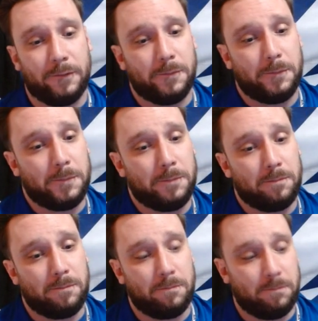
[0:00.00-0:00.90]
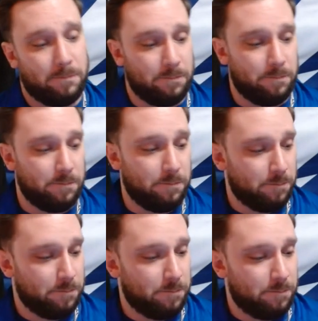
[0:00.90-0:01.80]

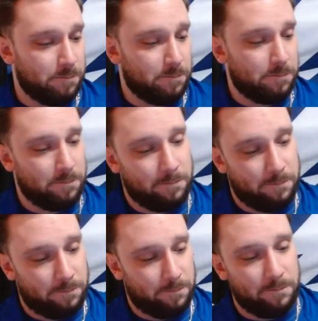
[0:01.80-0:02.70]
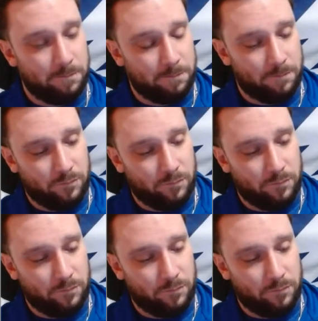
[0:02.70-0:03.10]
(silent)